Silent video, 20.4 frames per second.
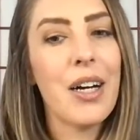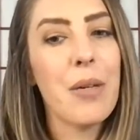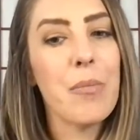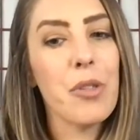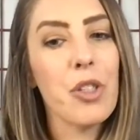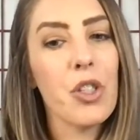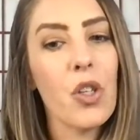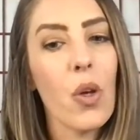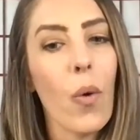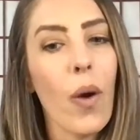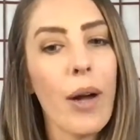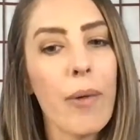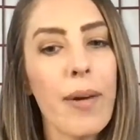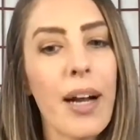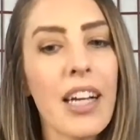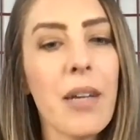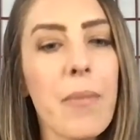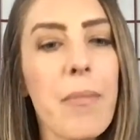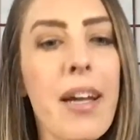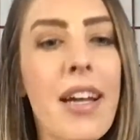So I
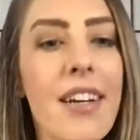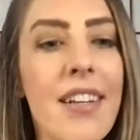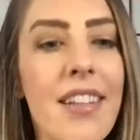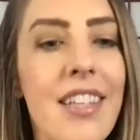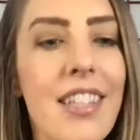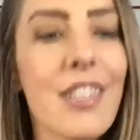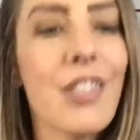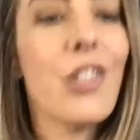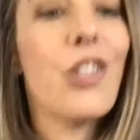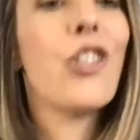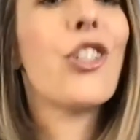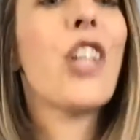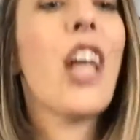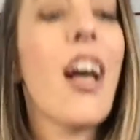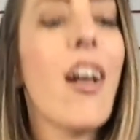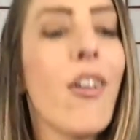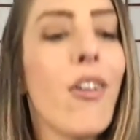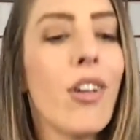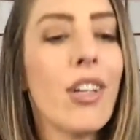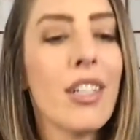recommend this
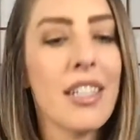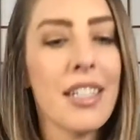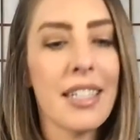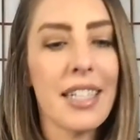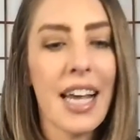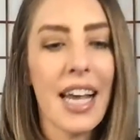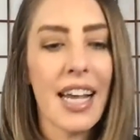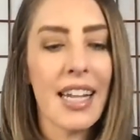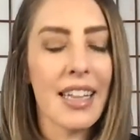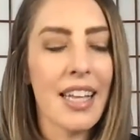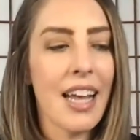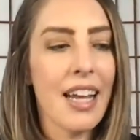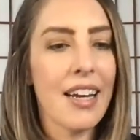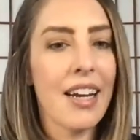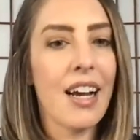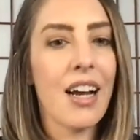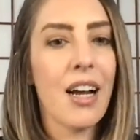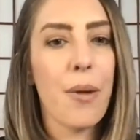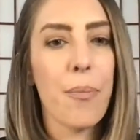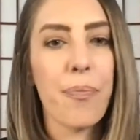gel stain that
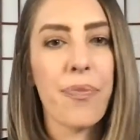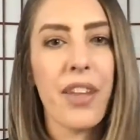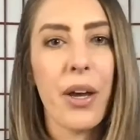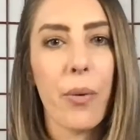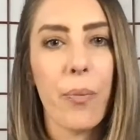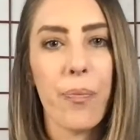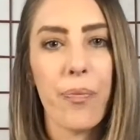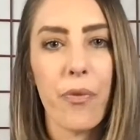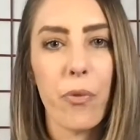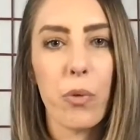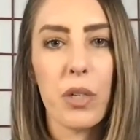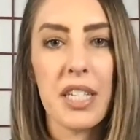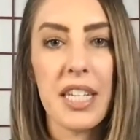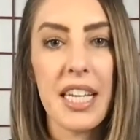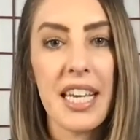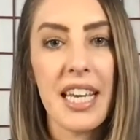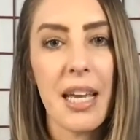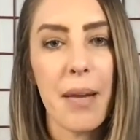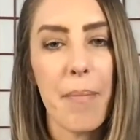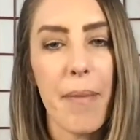
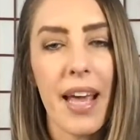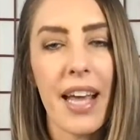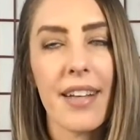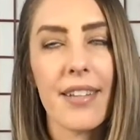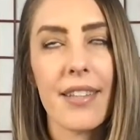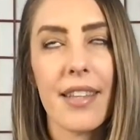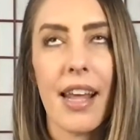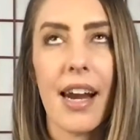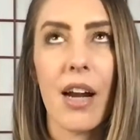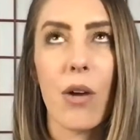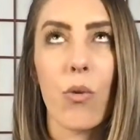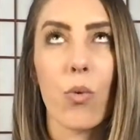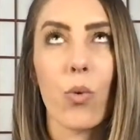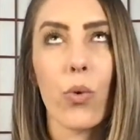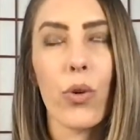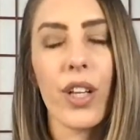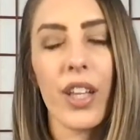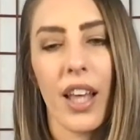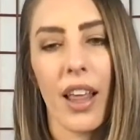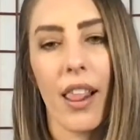Retique makes that I
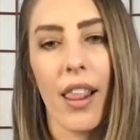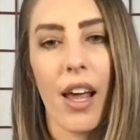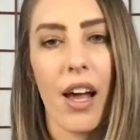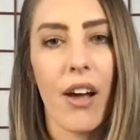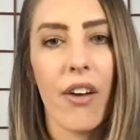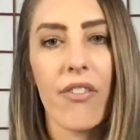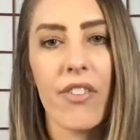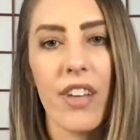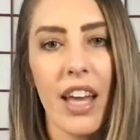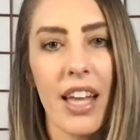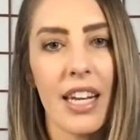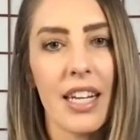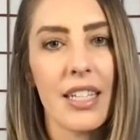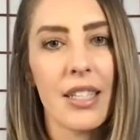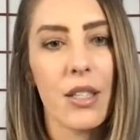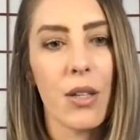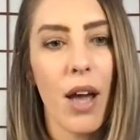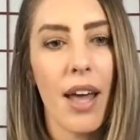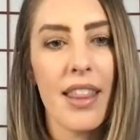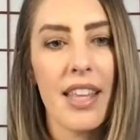really love. And
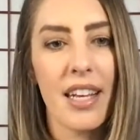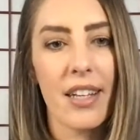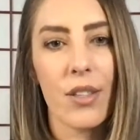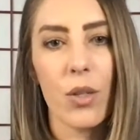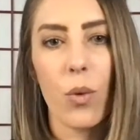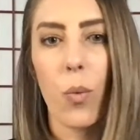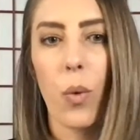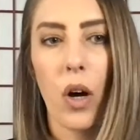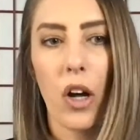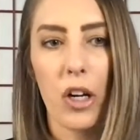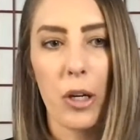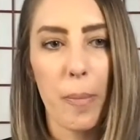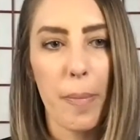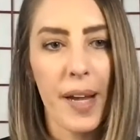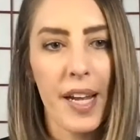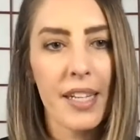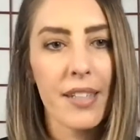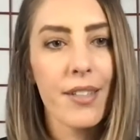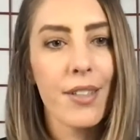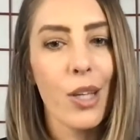I think it's a
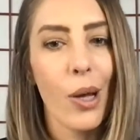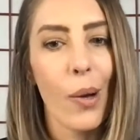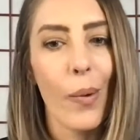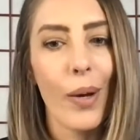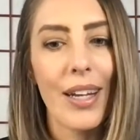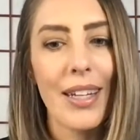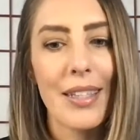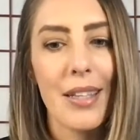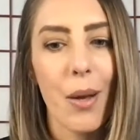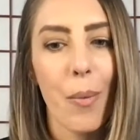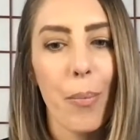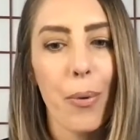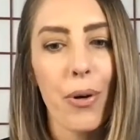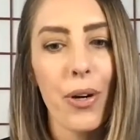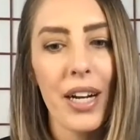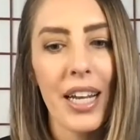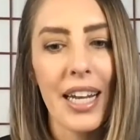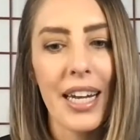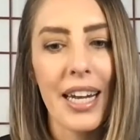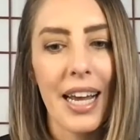water-based, so it's
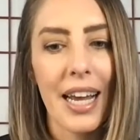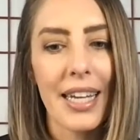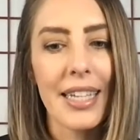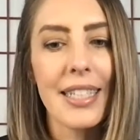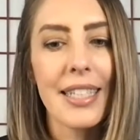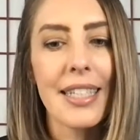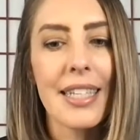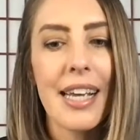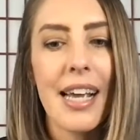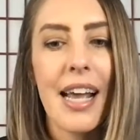pretty nice.